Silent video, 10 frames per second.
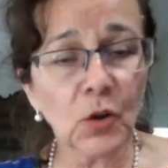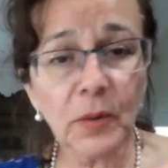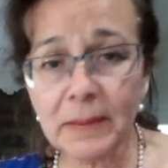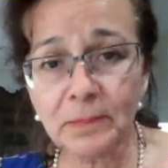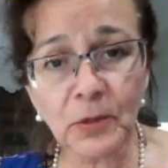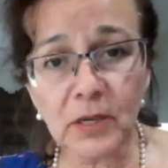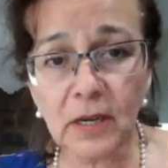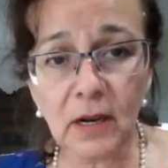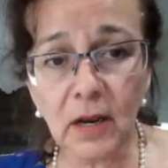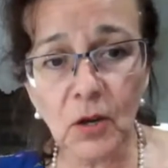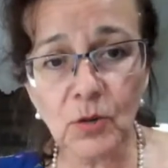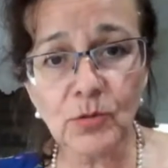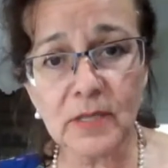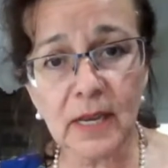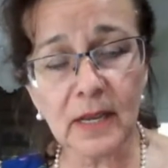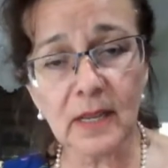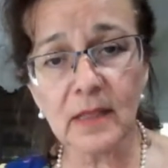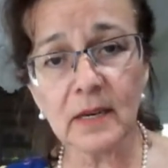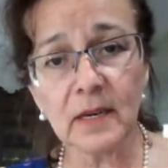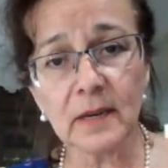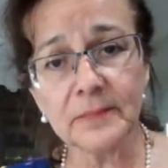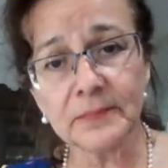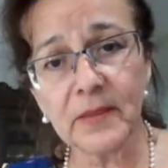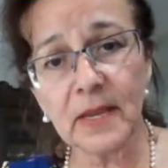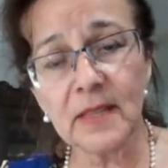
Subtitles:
quit putting clothes in the